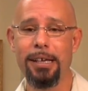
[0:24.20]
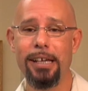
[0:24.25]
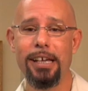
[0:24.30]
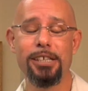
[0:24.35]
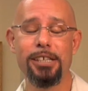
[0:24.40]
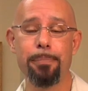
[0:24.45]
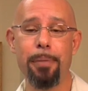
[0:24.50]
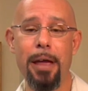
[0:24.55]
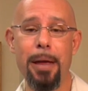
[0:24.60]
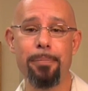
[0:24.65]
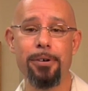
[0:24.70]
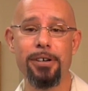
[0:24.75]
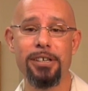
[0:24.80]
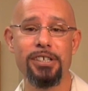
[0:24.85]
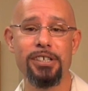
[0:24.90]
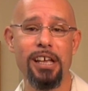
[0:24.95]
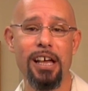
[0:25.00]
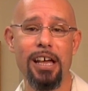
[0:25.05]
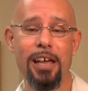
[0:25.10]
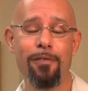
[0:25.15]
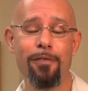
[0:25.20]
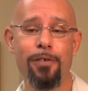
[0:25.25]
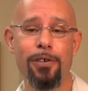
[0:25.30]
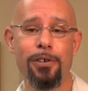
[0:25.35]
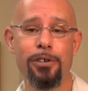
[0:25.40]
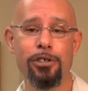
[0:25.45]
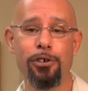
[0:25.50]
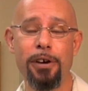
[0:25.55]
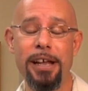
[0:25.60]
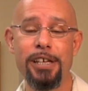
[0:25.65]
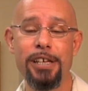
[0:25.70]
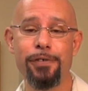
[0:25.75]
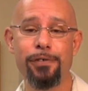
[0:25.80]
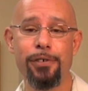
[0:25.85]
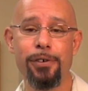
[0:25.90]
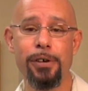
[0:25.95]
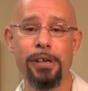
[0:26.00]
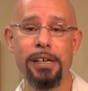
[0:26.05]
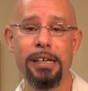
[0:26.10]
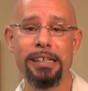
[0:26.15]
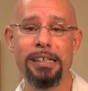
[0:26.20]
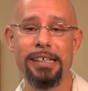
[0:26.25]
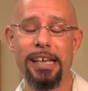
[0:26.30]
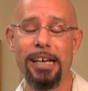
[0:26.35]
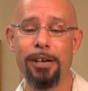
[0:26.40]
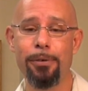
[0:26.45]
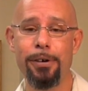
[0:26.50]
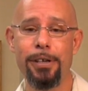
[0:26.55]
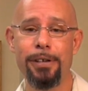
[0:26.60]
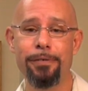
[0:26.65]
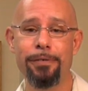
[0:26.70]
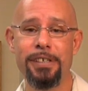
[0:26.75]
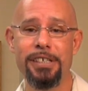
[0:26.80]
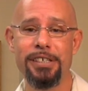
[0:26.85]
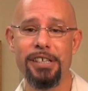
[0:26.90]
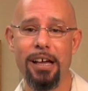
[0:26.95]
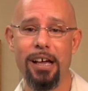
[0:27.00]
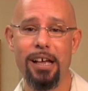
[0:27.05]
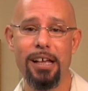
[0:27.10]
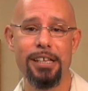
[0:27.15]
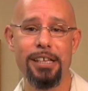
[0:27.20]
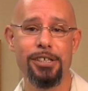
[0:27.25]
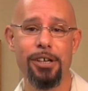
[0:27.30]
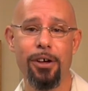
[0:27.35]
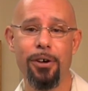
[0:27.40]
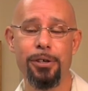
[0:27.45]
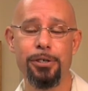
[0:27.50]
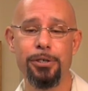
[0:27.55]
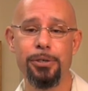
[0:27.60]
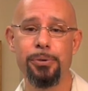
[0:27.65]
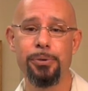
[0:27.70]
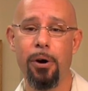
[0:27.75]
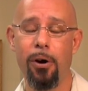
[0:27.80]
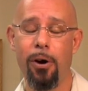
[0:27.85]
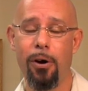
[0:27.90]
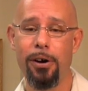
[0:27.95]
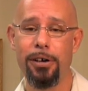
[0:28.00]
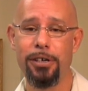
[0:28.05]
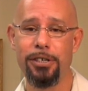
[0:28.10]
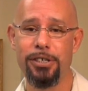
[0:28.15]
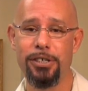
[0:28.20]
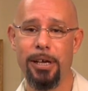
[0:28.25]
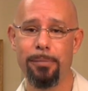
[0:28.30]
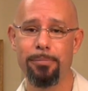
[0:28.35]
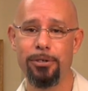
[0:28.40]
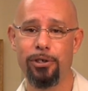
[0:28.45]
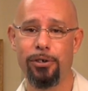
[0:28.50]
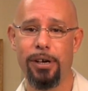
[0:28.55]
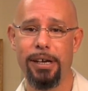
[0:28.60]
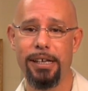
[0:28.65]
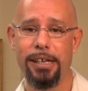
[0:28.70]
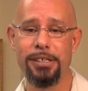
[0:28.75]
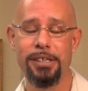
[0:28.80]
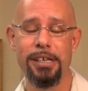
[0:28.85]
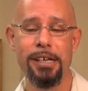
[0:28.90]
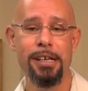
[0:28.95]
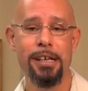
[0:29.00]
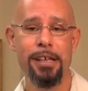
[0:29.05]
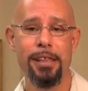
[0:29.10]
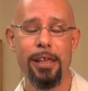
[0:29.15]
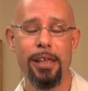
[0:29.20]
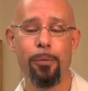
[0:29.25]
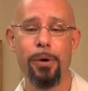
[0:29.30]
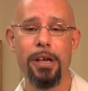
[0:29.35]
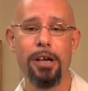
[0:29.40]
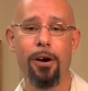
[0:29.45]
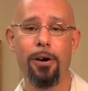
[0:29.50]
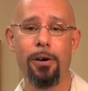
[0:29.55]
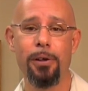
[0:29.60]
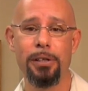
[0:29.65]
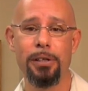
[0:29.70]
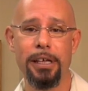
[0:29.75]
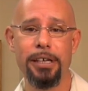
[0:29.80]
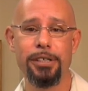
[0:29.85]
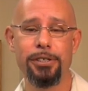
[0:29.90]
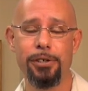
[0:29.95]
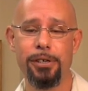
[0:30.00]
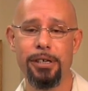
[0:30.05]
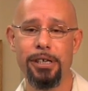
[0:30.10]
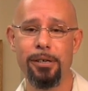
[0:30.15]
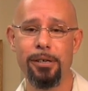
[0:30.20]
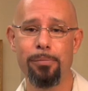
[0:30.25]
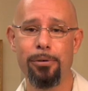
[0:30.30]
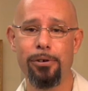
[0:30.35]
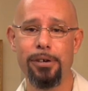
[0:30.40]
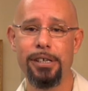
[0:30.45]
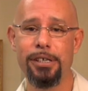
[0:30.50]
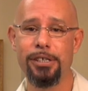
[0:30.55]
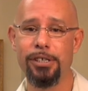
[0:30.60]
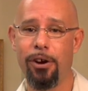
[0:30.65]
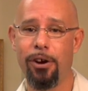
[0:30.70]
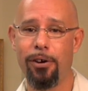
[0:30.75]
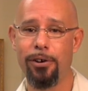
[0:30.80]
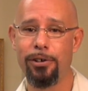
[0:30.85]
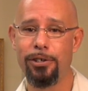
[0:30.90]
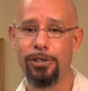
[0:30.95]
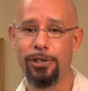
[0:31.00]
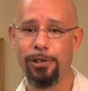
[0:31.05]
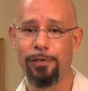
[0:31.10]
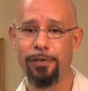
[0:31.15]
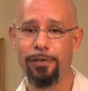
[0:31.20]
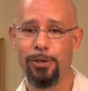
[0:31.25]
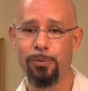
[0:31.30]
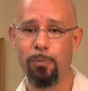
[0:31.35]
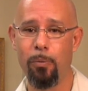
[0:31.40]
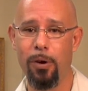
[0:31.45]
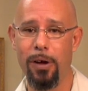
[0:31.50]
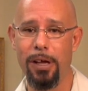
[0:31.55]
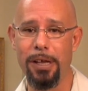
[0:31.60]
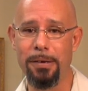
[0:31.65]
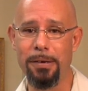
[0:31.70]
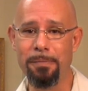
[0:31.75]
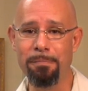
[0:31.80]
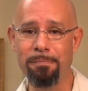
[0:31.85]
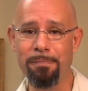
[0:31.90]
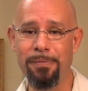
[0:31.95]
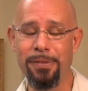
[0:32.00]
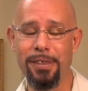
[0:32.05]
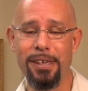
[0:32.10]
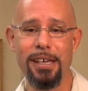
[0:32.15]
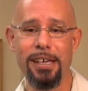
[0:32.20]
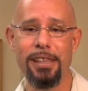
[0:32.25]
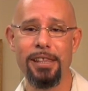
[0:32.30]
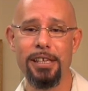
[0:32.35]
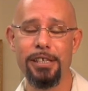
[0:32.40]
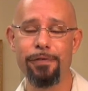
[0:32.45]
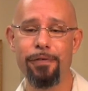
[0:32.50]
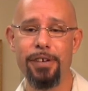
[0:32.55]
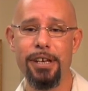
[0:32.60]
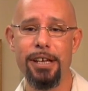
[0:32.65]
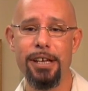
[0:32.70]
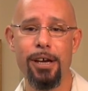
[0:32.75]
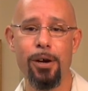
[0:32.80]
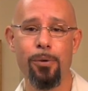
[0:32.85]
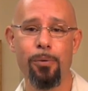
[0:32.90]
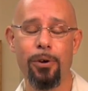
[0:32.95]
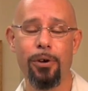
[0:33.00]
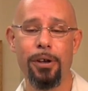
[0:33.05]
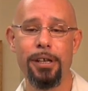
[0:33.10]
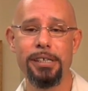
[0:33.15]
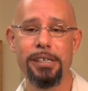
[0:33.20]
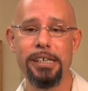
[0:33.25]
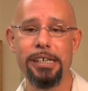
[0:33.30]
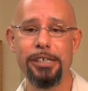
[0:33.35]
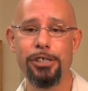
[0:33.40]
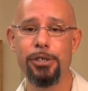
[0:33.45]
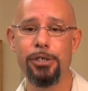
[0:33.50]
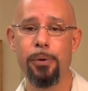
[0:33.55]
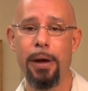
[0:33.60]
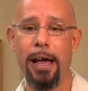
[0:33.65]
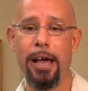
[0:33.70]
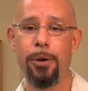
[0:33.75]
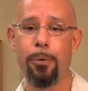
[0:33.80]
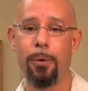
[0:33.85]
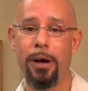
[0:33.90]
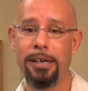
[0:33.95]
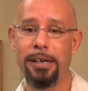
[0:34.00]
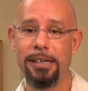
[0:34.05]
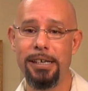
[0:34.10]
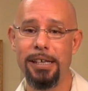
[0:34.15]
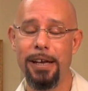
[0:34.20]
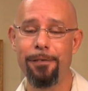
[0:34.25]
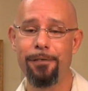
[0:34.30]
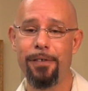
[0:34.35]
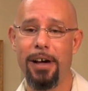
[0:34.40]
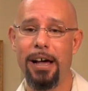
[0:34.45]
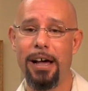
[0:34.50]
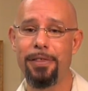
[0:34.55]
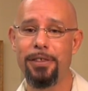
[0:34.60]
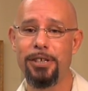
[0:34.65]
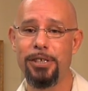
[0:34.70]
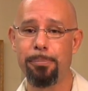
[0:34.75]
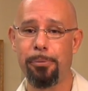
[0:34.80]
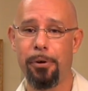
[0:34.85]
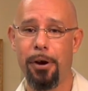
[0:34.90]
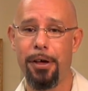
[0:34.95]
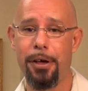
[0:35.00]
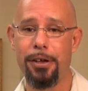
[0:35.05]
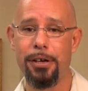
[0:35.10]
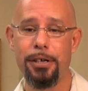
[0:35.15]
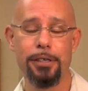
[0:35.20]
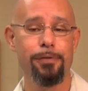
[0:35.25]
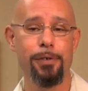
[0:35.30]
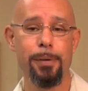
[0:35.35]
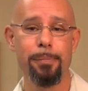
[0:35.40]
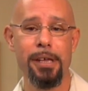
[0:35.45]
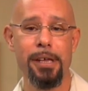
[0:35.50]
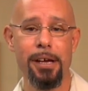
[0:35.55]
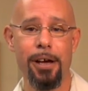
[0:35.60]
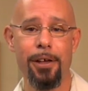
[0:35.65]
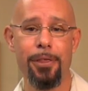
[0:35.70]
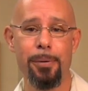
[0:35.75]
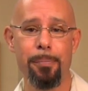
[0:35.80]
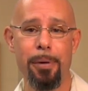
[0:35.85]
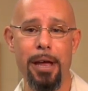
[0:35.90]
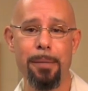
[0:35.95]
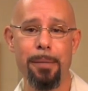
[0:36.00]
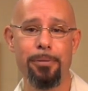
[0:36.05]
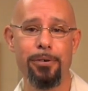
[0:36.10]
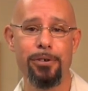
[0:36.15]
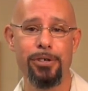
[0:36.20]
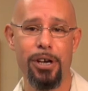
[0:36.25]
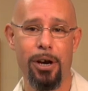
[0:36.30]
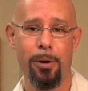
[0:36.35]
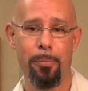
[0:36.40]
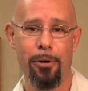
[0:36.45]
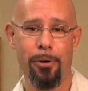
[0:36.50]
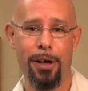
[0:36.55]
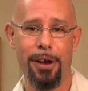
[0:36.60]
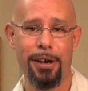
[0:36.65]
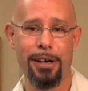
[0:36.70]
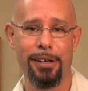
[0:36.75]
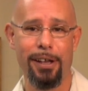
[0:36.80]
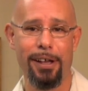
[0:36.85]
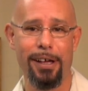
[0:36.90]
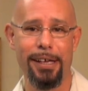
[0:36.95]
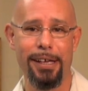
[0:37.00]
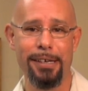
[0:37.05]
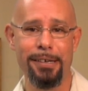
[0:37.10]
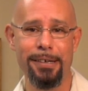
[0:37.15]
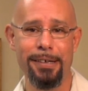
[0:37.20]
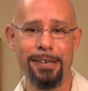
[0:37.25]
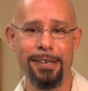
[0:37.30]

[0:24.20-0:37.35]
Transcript: It's a paper designed for transferring decorative designs onto hard substrates that we call LaserMPrints Hard Surface 1. In this video, we're going to teach you how to identify this product from the other papers in our product line.